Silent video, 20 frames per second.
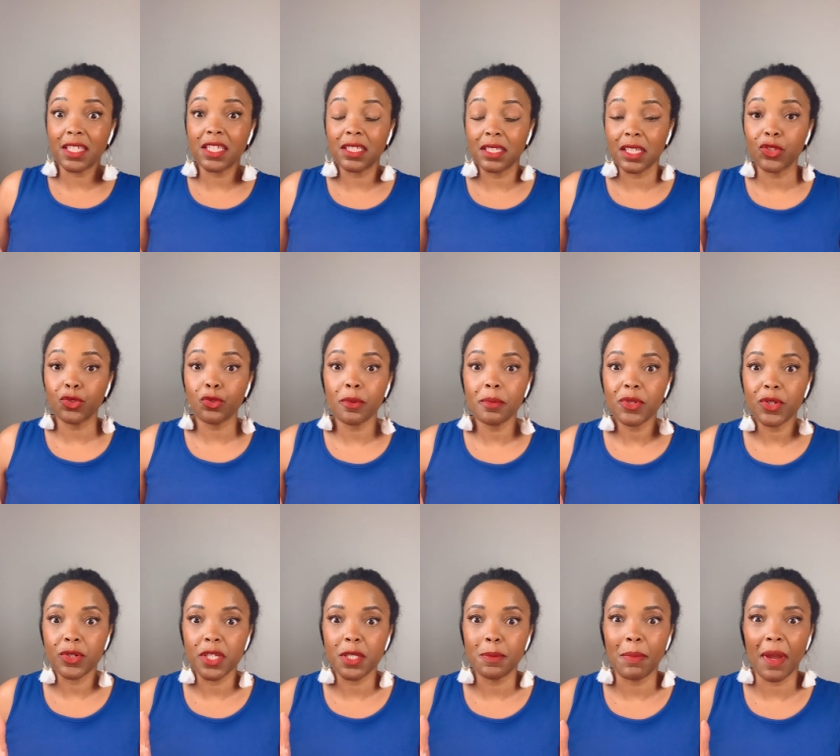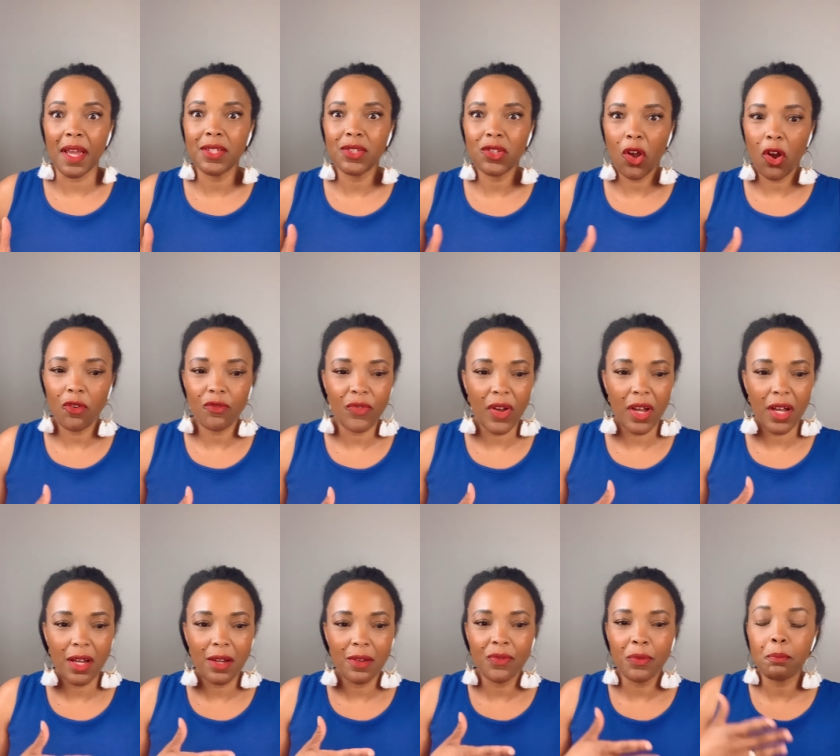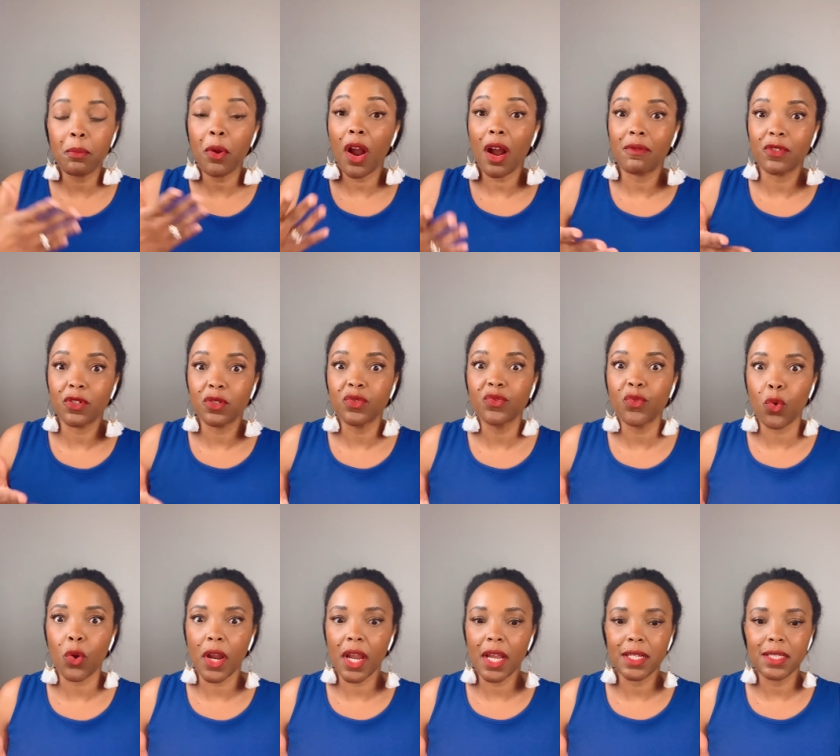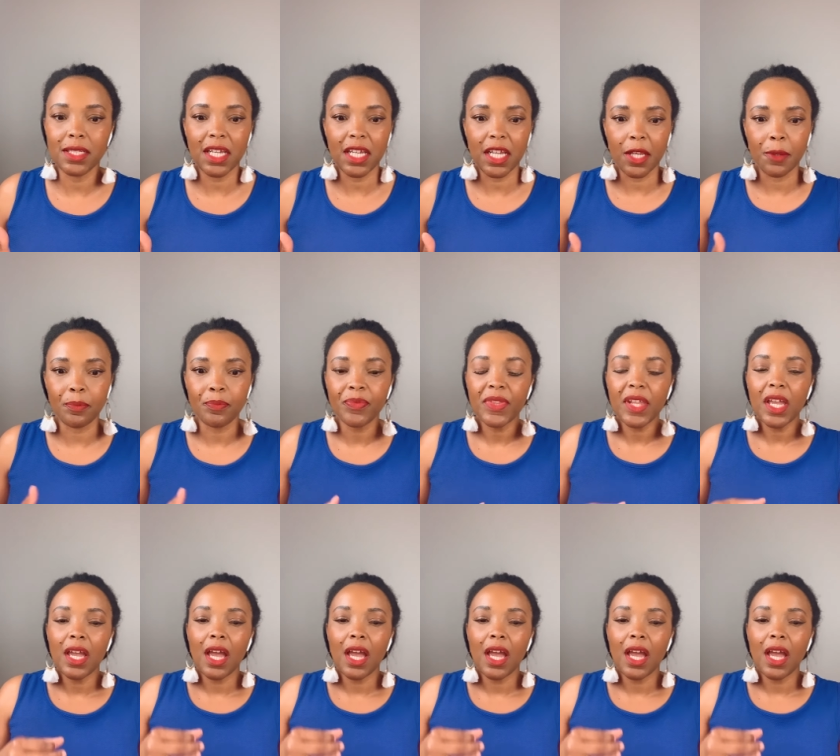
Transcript: the scripture is based off of Proverbs 4:18.